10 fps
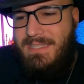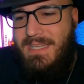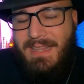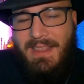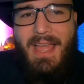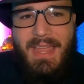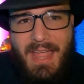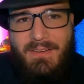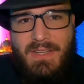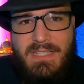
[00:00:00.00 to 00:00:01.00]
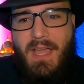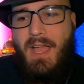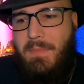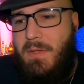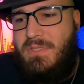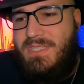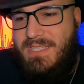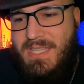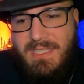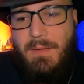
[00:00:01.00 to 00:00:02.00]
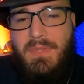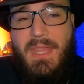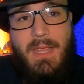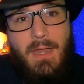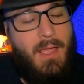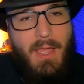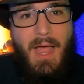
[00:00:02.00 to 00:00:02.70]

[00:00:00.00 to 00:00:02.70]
did like every time he would see something in